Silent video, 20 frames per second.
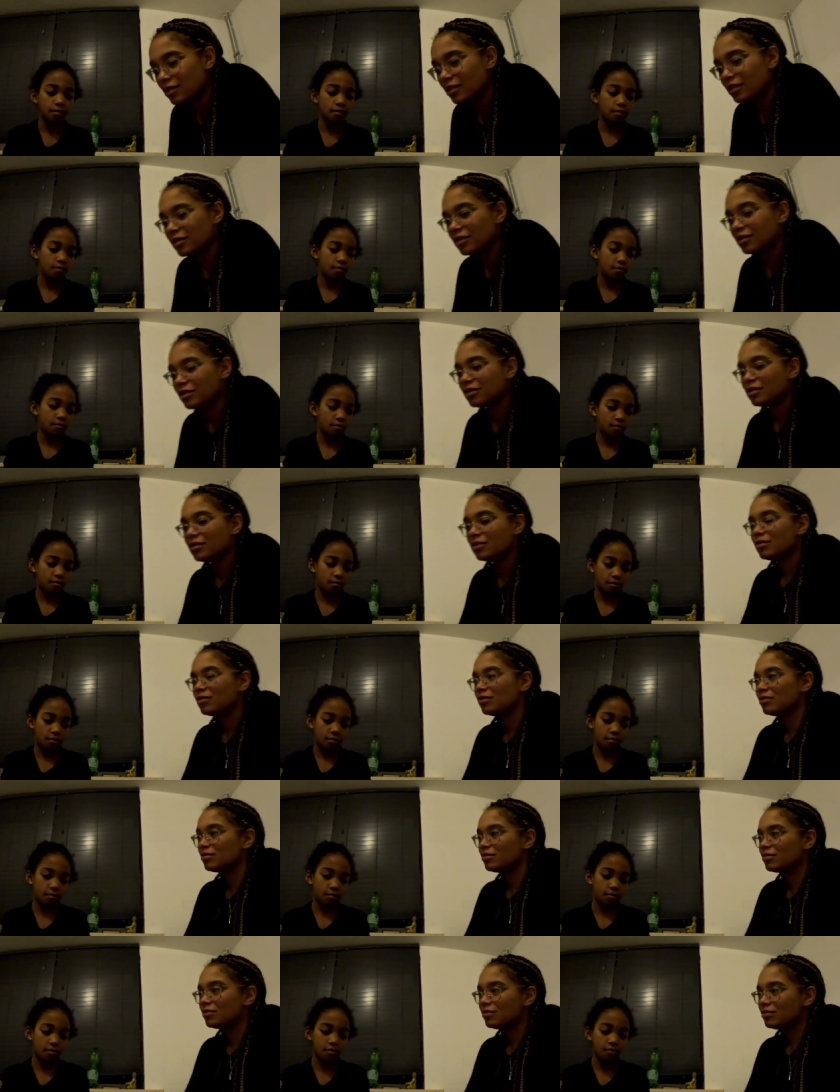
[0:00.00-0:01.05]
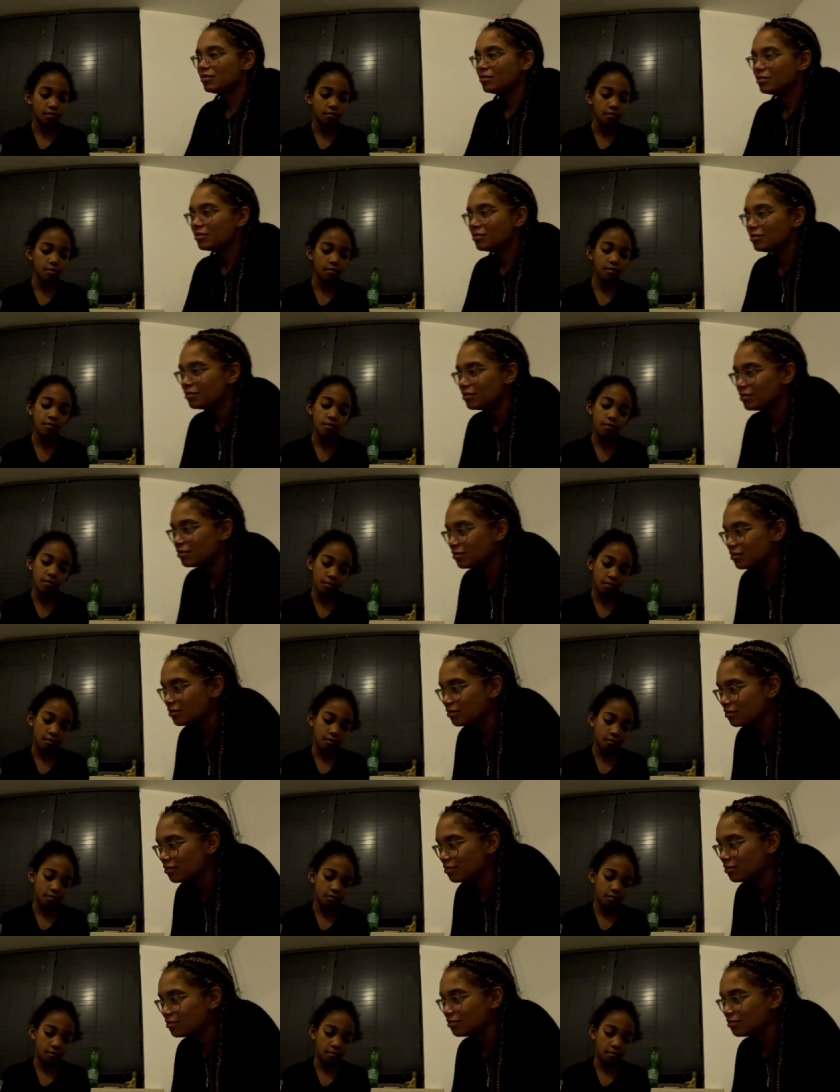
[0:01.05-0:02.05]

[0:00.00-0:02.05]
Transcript: [no speech]